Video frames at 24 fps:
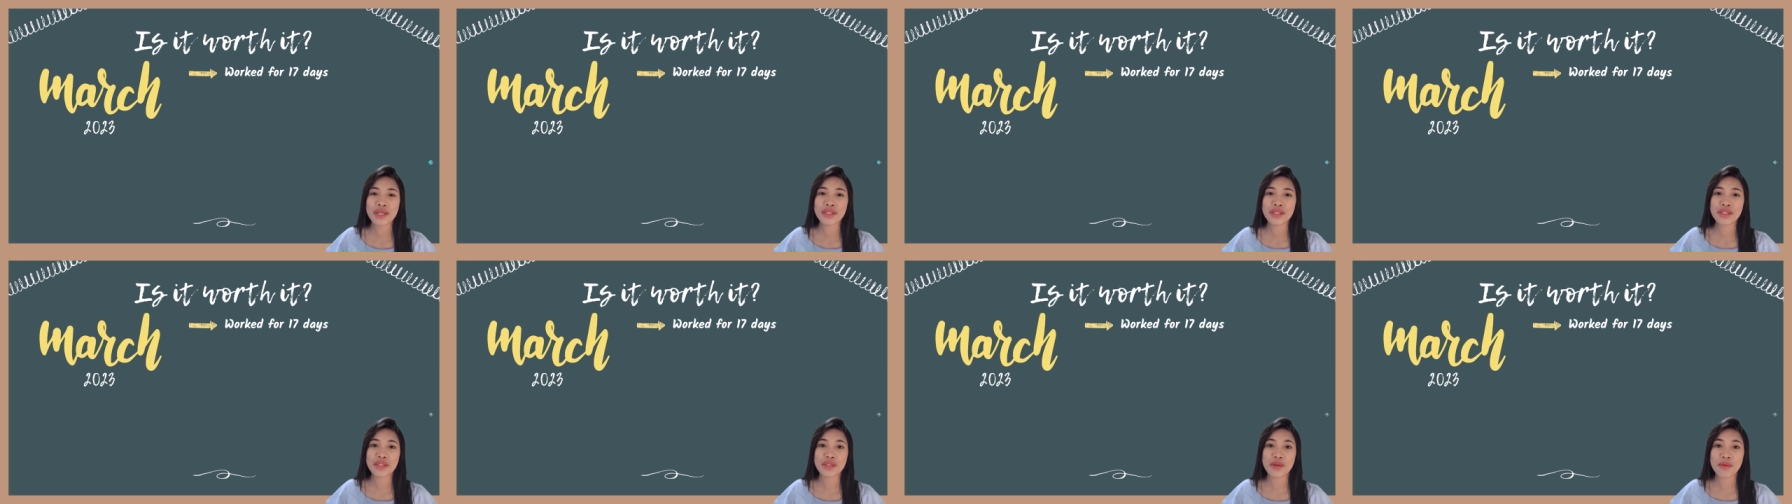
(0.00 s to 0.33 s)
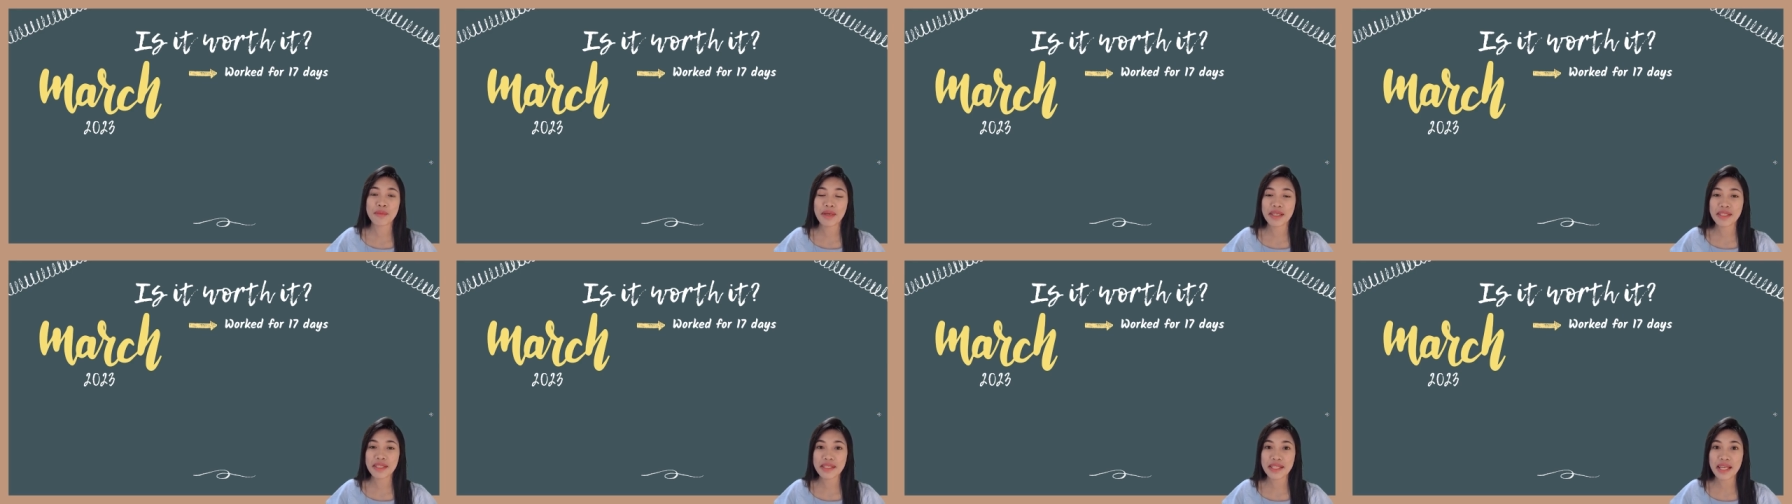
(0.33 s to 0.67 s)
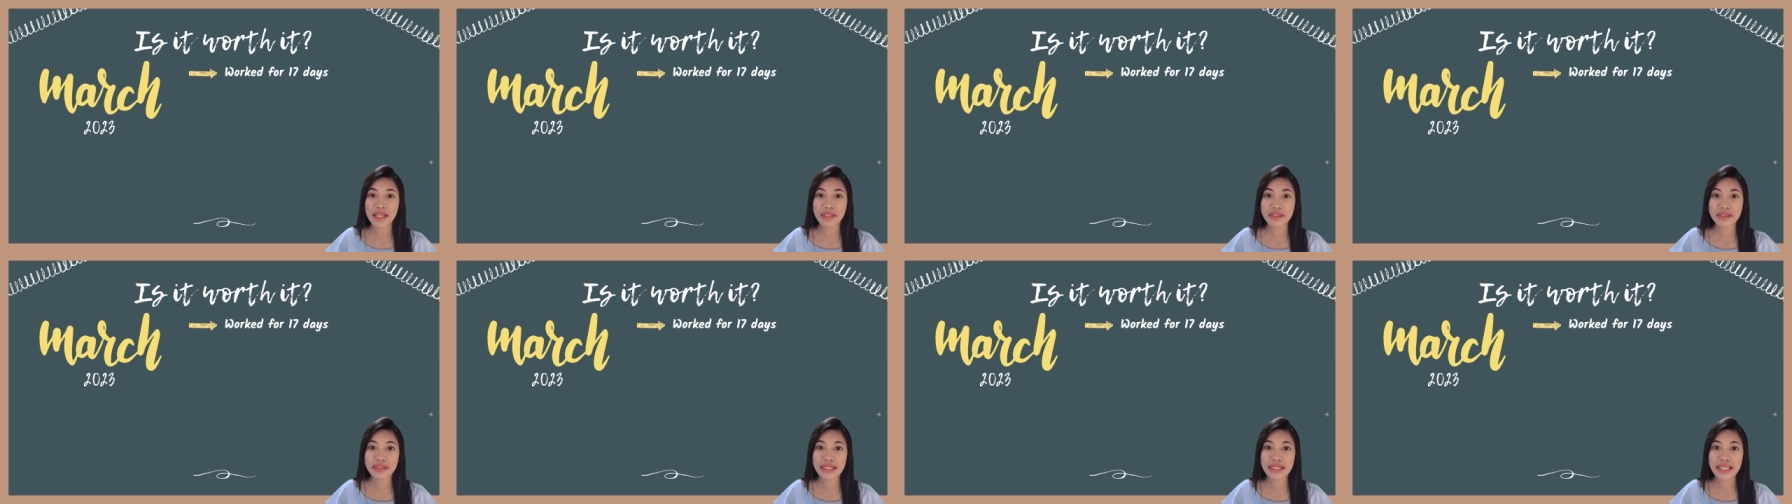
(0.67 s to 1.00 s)
So my
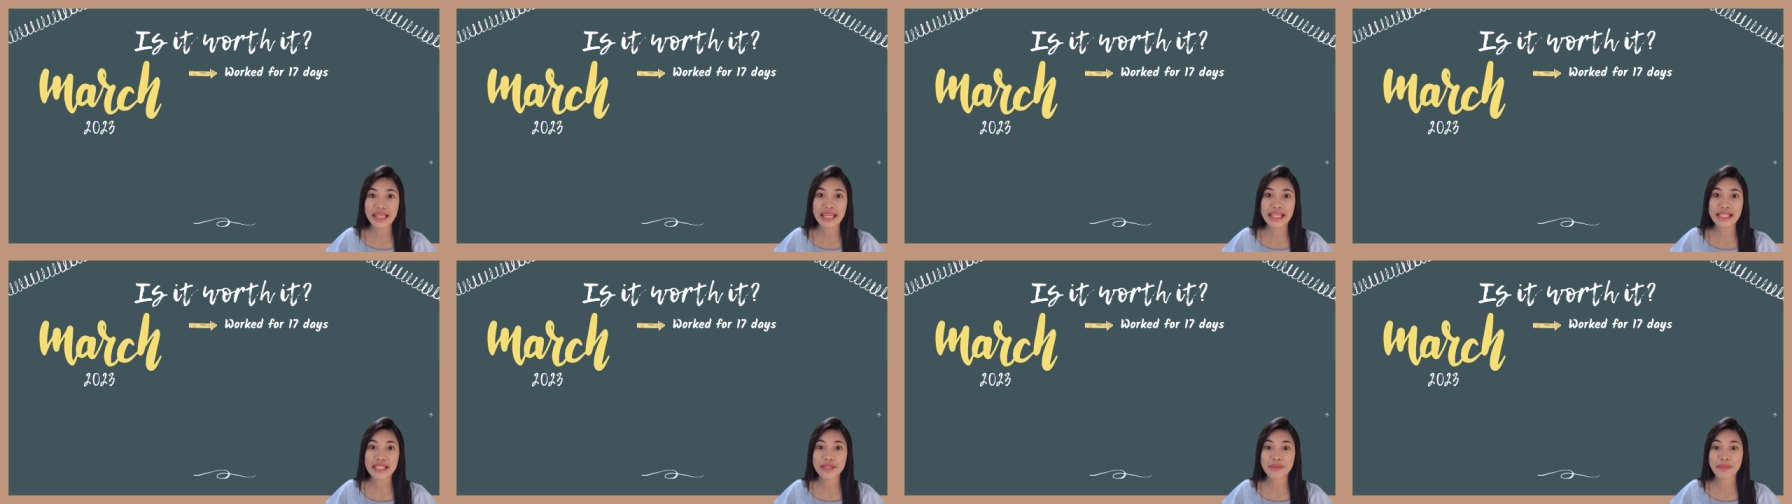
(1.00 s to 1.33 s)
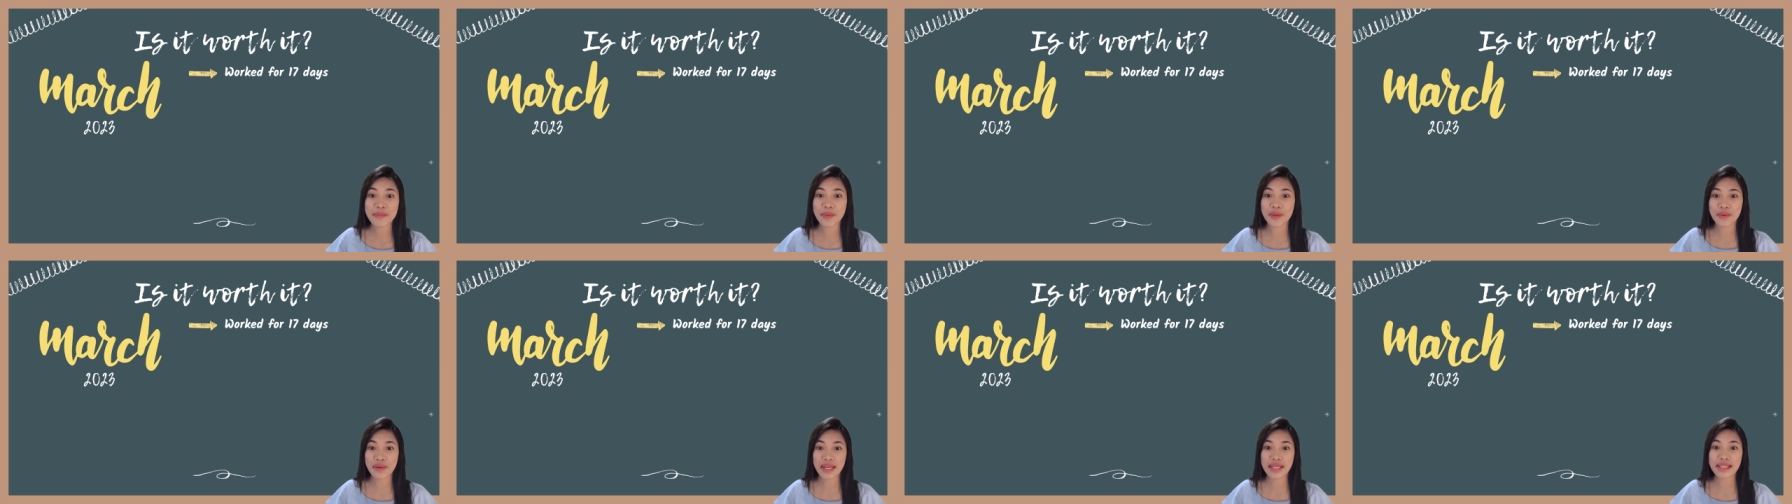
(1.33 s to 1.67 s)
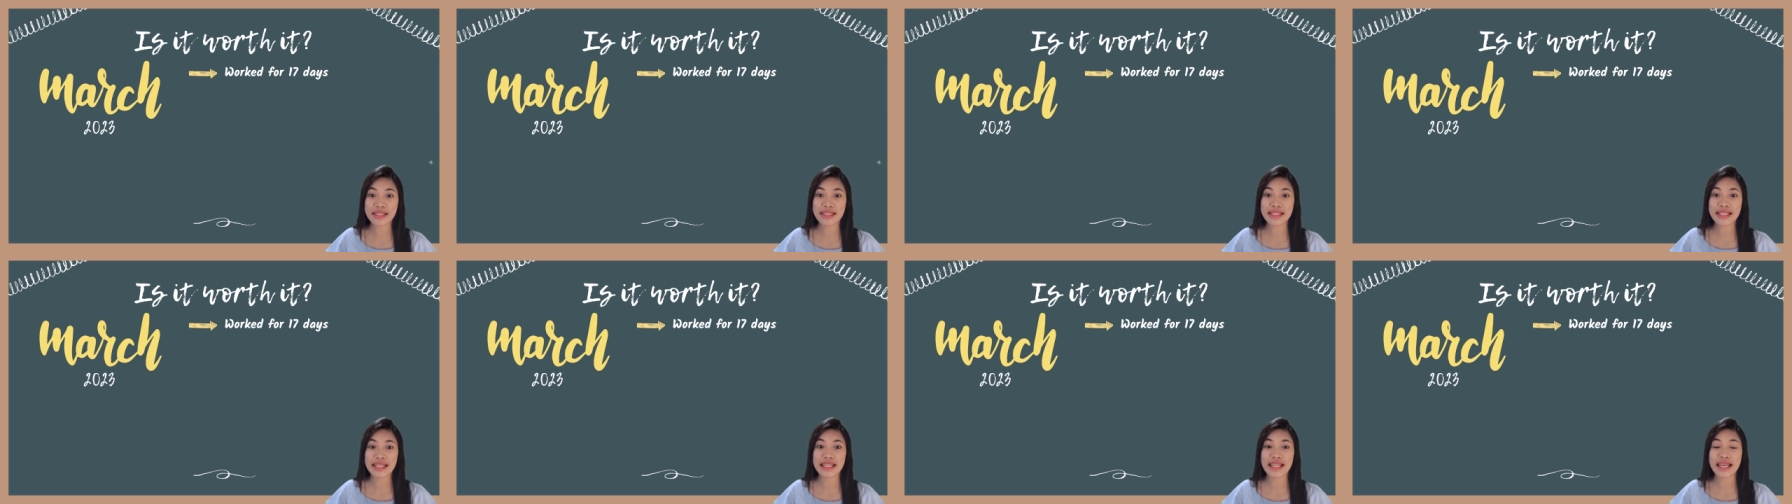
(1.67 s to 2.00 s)
salary is
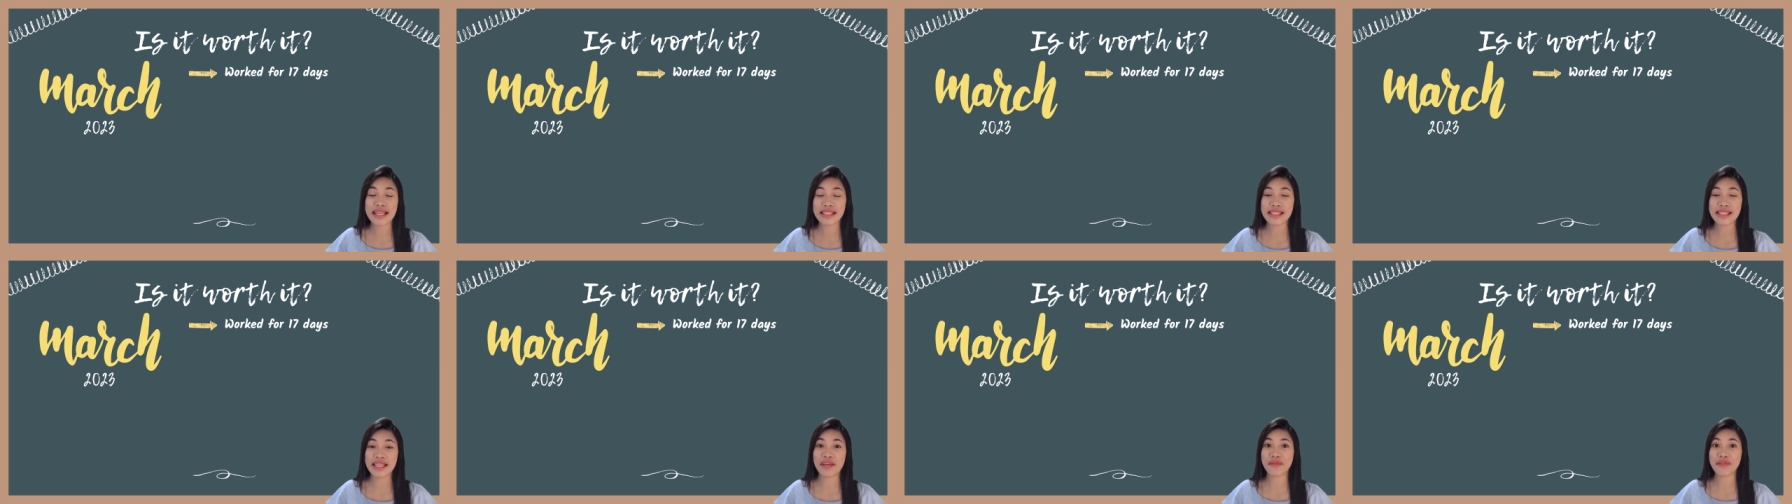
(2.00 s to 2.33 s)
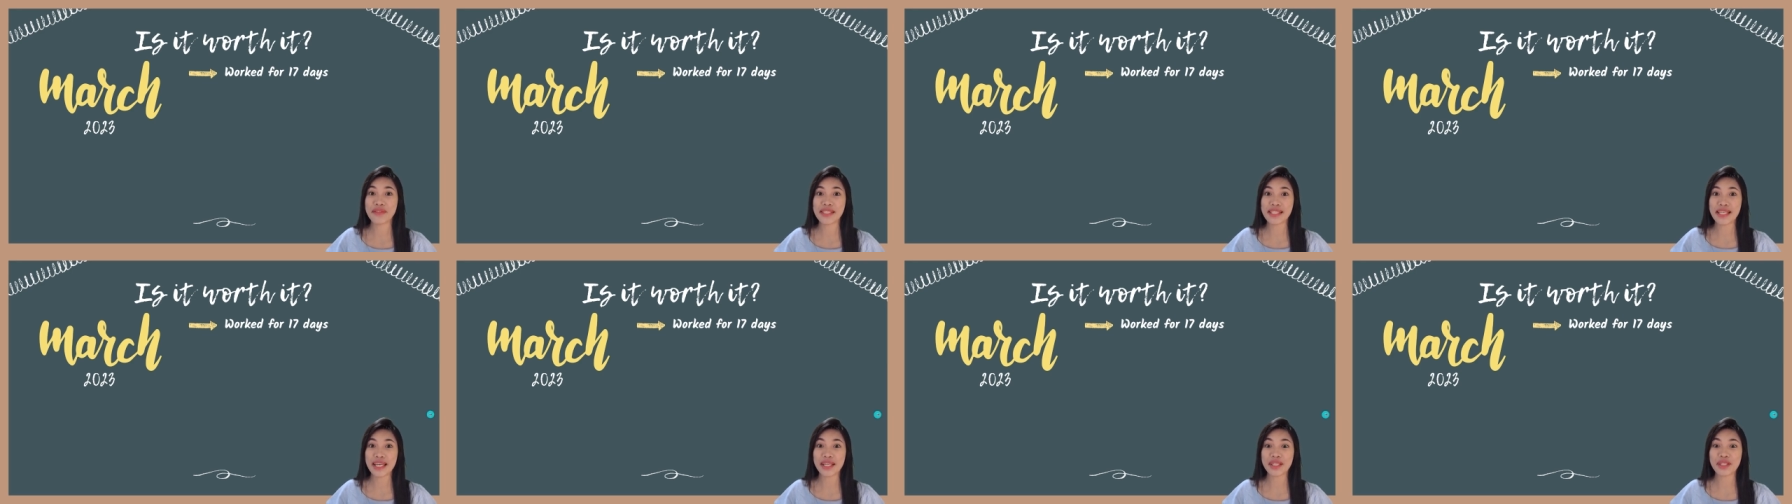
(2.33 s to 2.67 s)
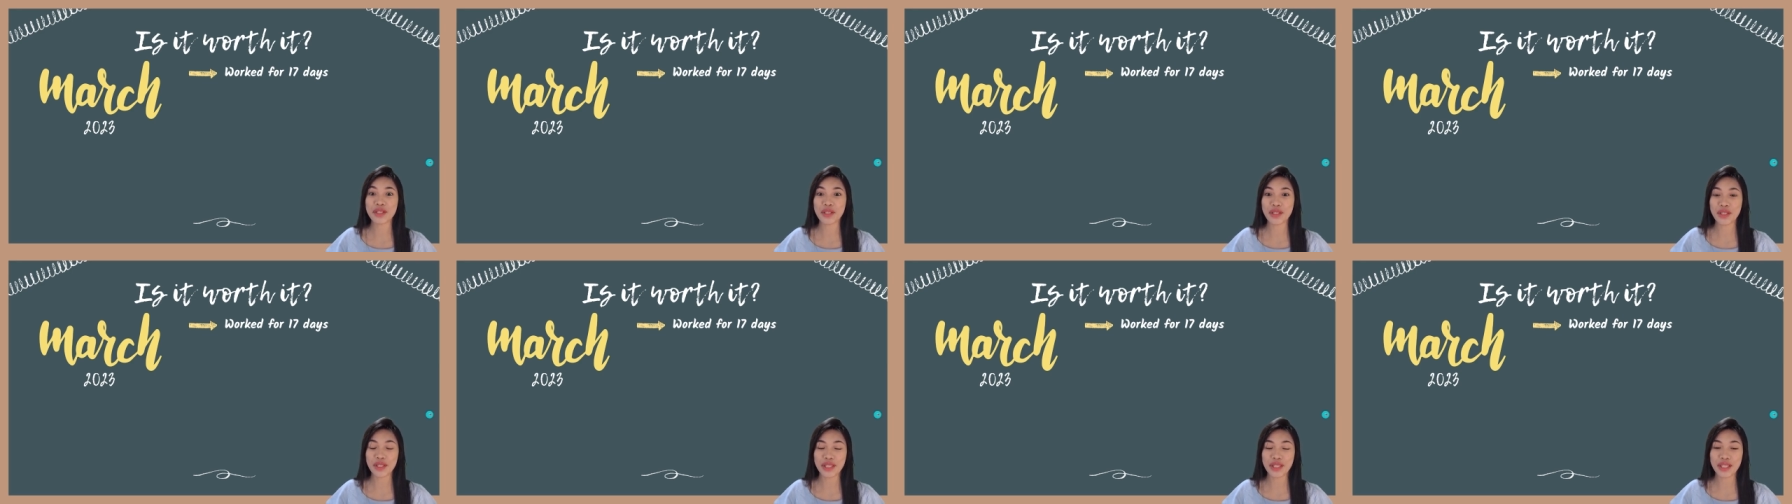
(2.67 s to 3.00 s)
prorated, as I've
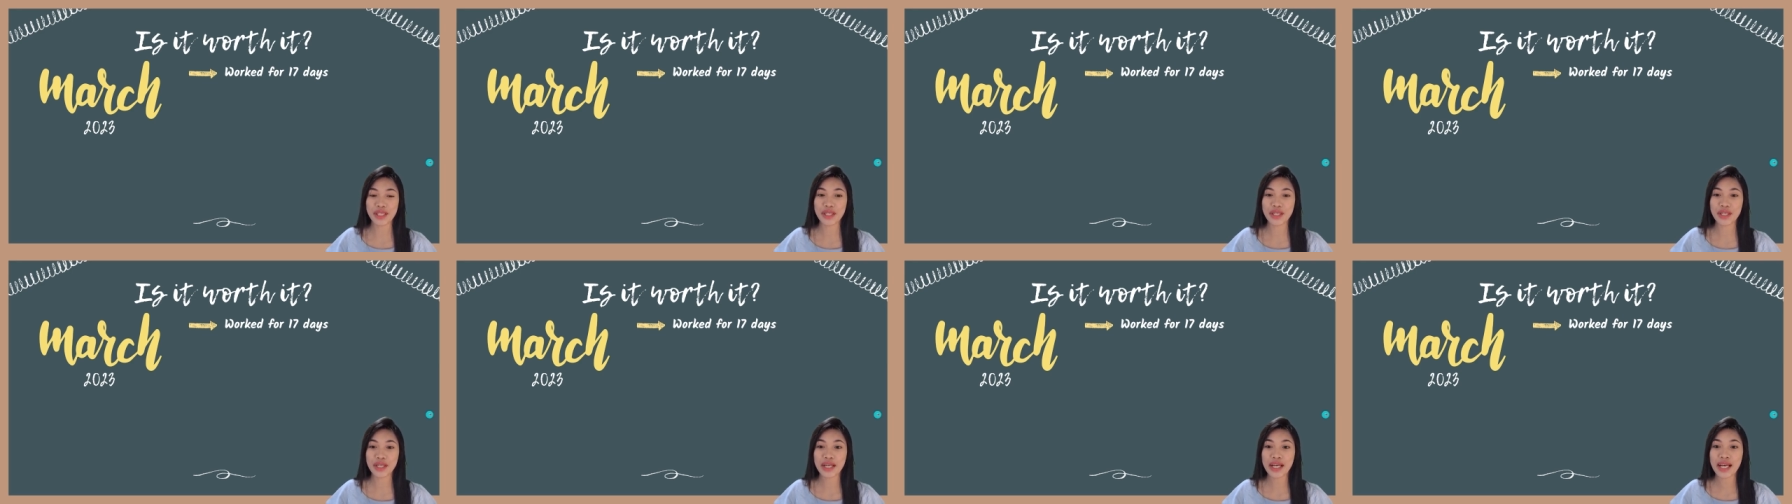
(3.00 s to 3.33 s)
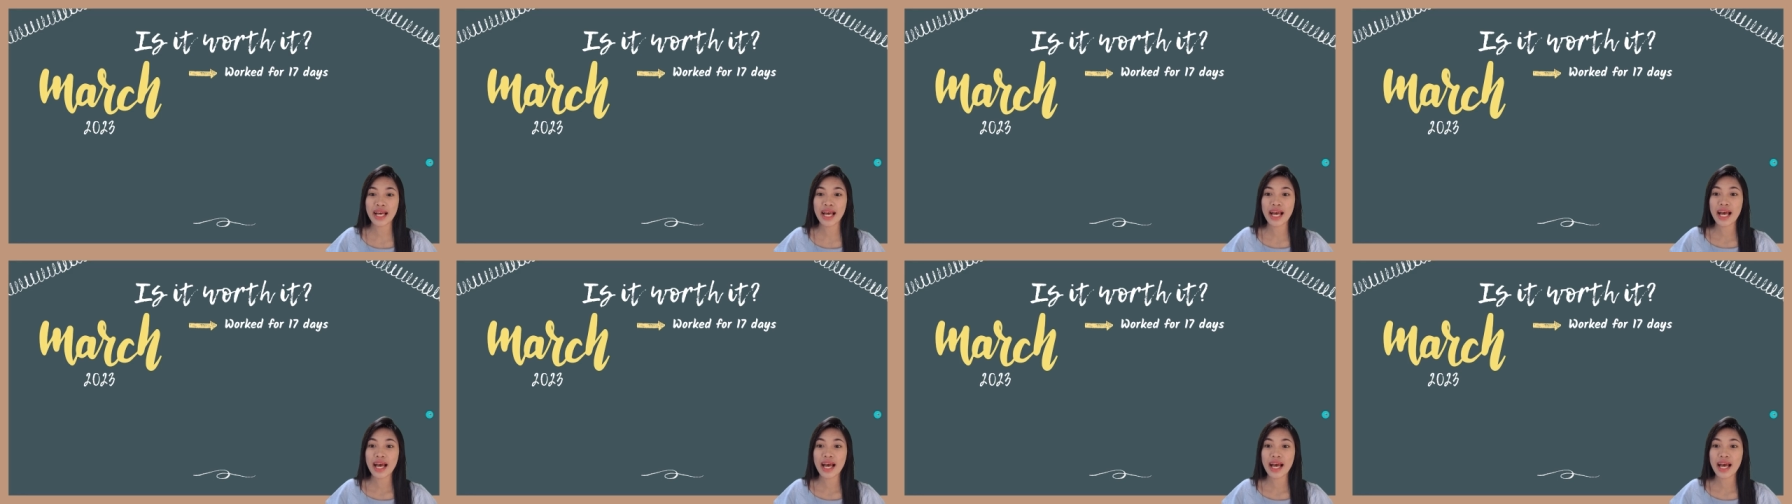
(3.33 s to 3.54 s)
said earlier.